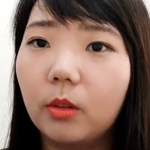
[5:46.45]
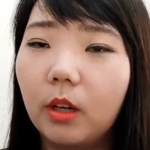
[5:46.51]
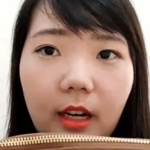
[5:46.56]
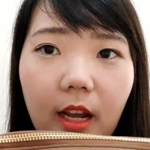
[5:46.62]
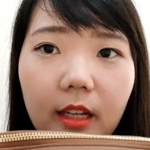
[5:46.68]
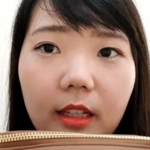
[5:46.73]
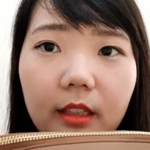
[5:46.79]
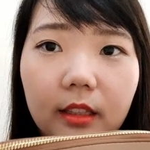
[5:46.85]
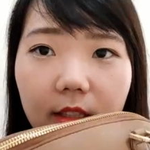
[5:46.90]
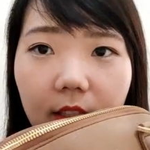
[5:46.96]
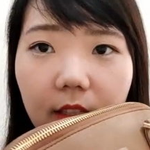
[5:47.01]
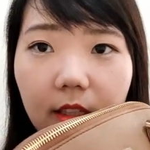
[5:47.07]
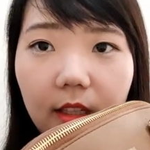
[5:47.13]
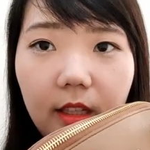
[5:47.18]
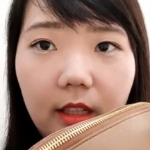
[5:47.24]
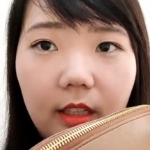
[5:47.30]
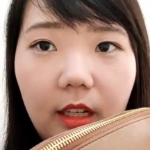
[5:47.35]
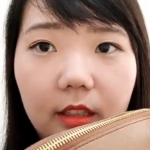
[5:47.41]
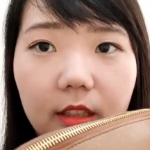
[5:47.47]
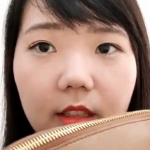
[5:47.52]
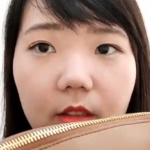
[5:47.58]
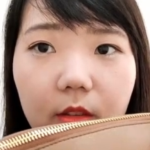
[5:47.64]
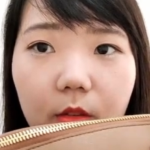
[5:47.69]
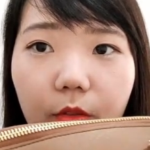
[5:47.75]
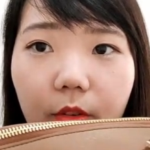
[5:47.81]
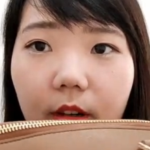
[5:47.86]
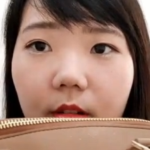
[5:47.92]
And I see Les
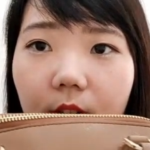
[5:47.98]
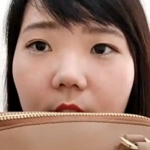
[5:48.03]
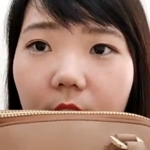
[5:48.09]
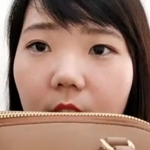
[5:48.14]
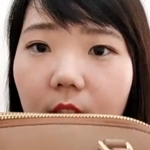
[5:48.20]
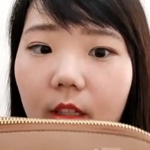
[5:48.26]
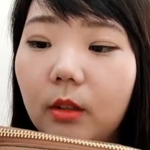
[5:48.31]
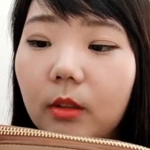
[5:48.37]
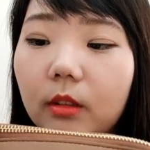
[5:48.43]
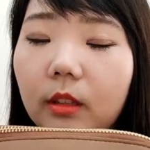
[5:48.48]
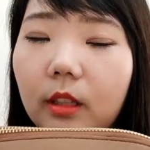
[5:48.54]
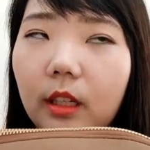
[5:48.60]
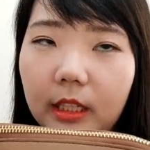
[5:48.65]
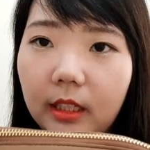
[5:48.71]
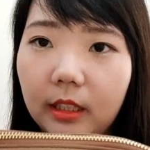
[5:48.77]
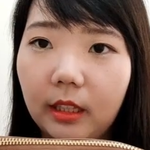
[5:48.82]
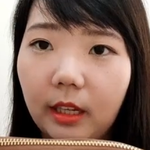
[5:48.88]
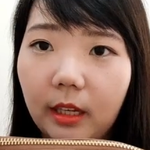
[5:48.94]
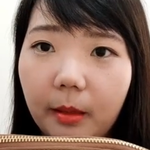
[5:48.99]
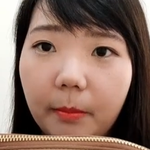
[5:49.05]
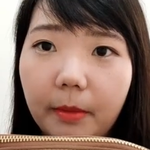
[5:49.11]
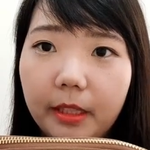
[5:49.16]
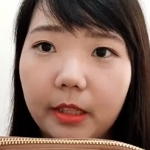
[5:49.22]
Catino very good in detail